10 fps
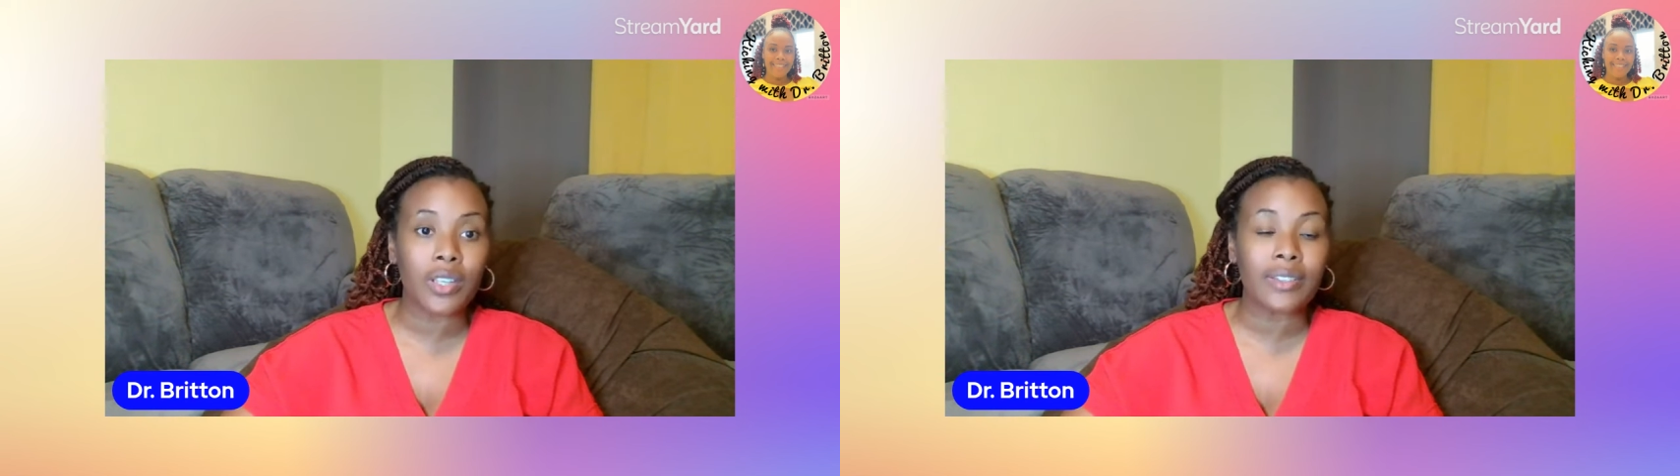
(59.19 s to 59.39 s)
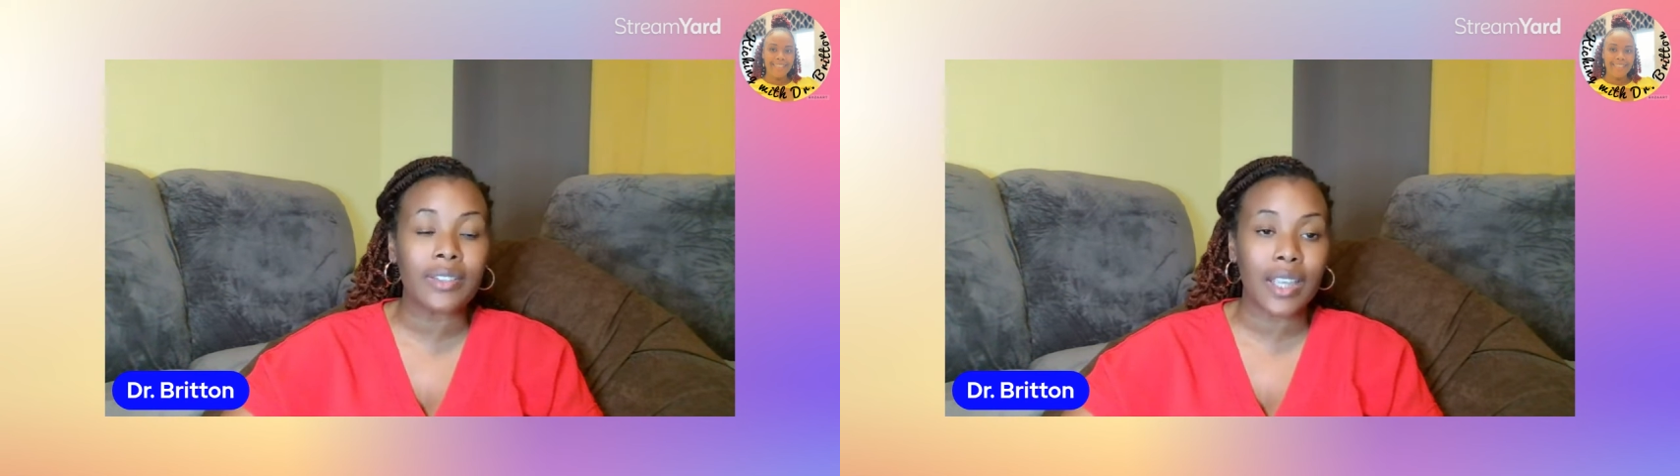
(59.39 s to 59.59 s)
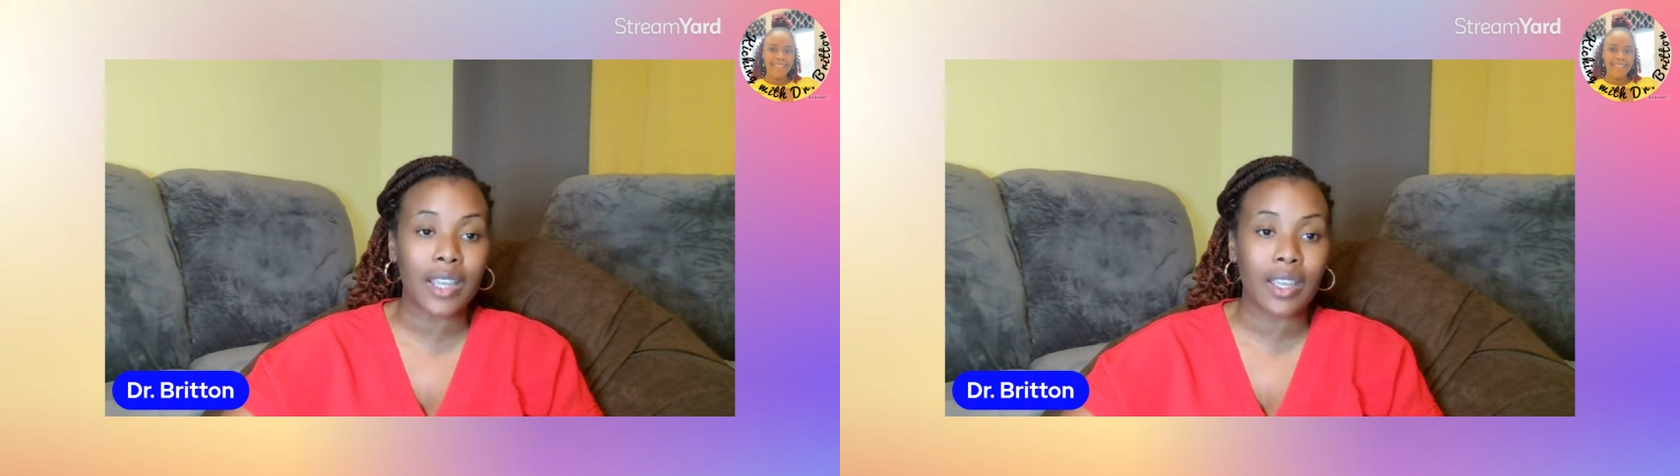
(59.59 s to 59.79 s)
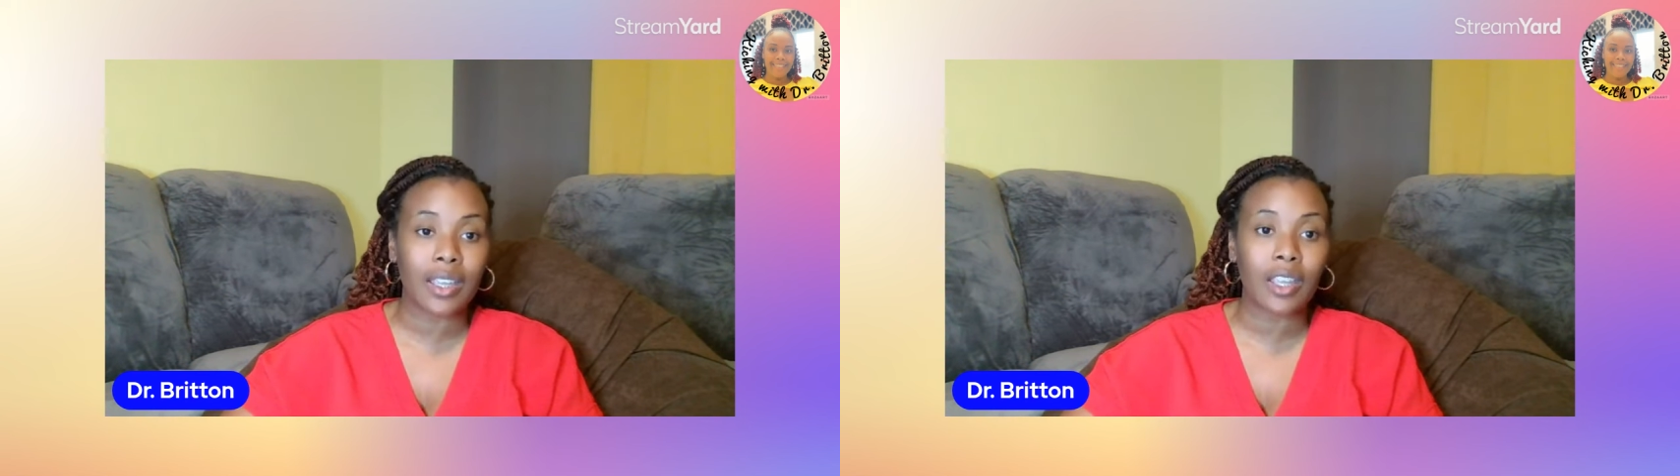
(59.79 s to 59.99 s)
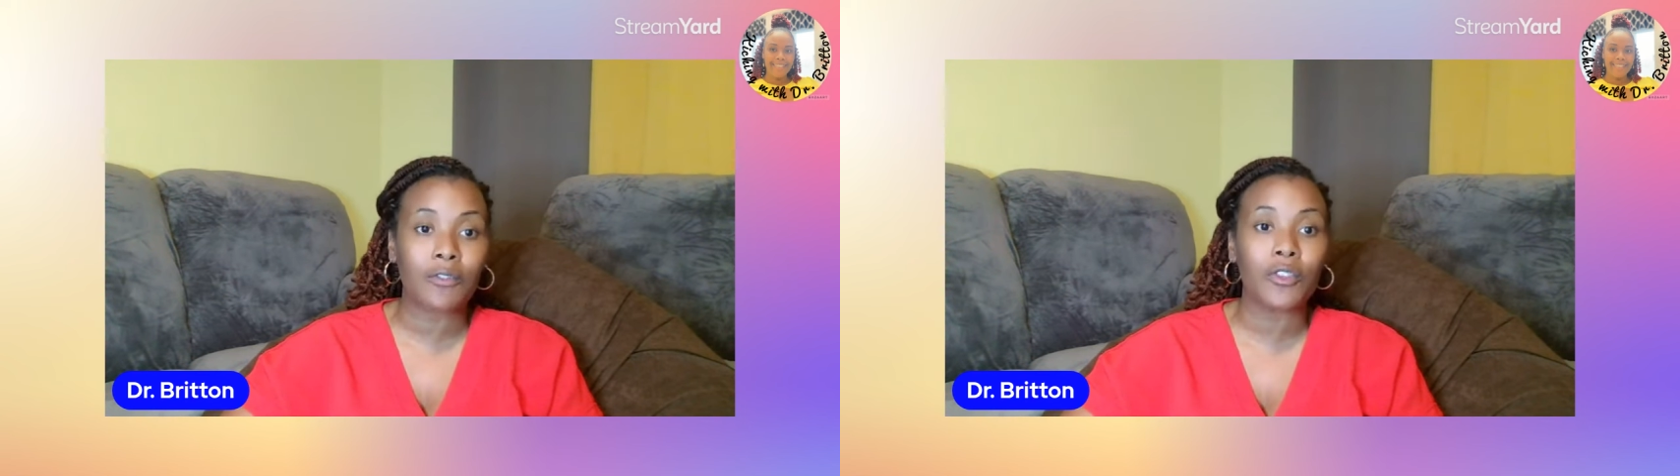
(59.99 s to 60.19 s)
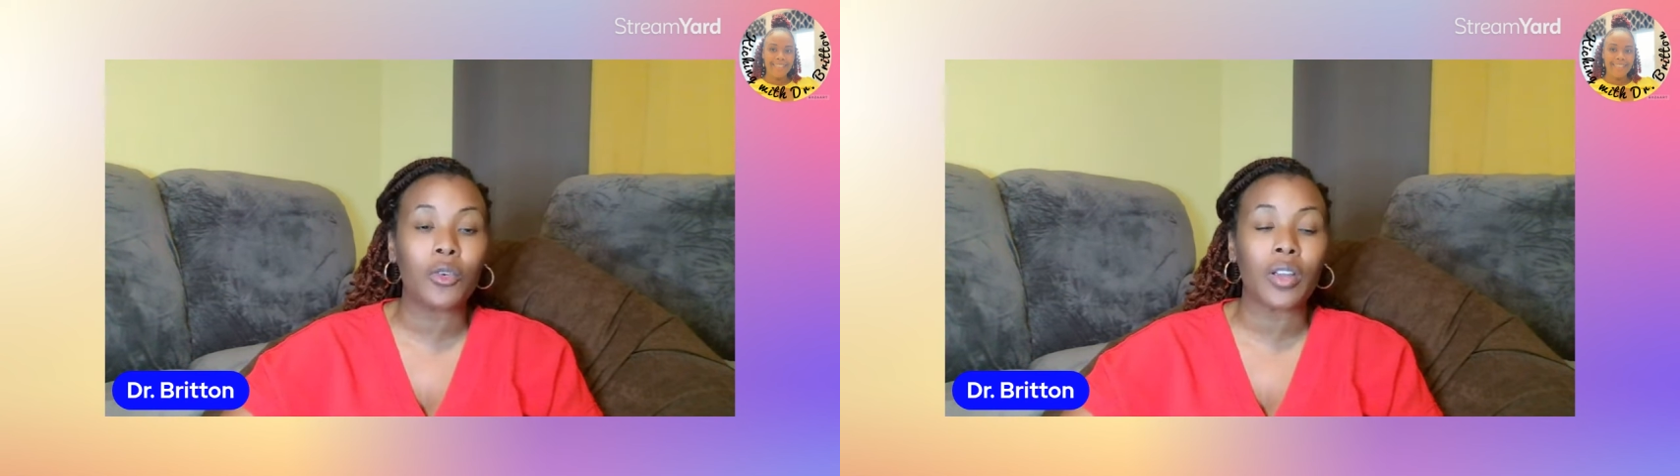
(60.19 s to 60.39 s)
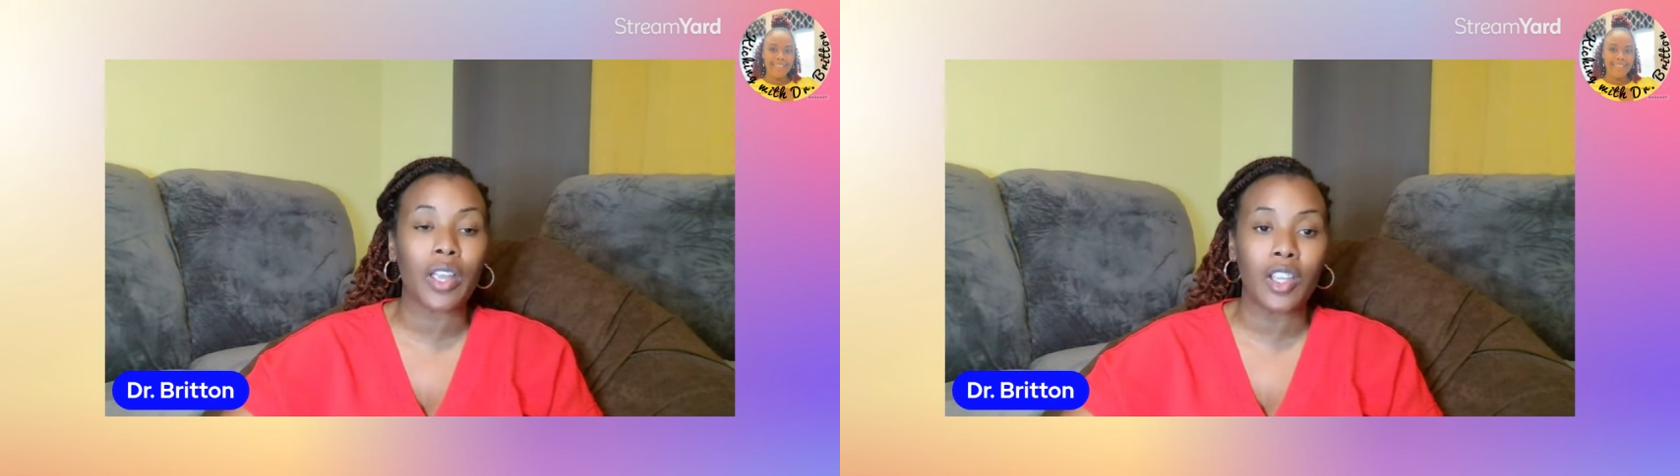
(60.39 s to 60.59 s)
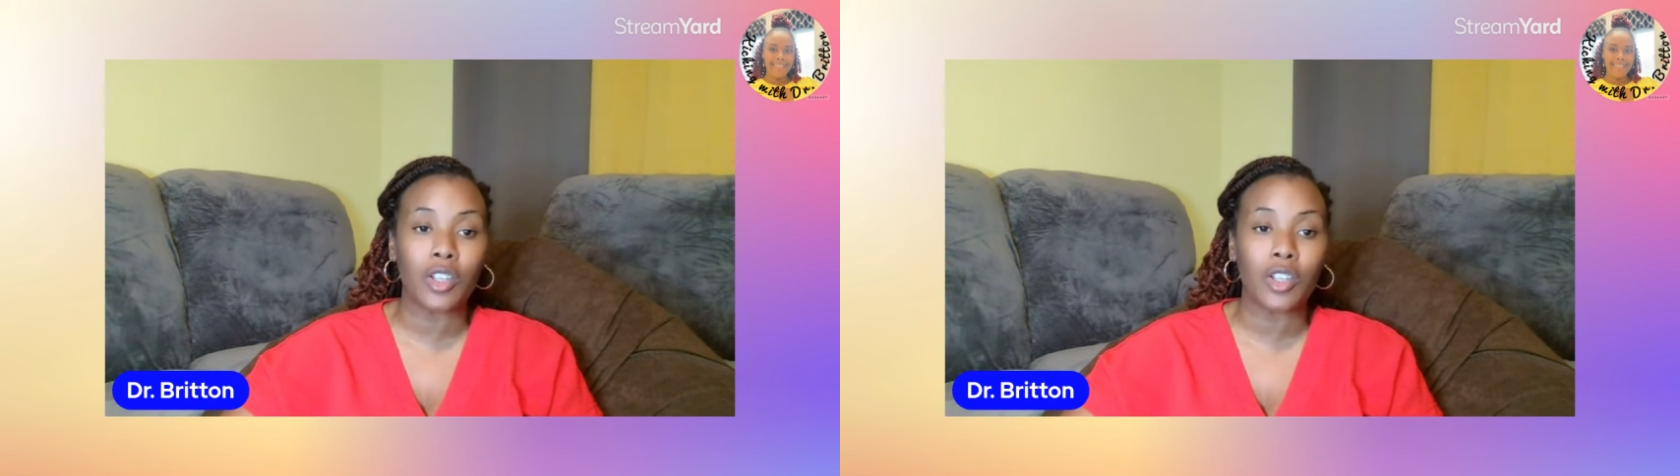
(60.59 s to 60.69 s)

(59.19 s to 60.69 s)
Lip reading: can take if your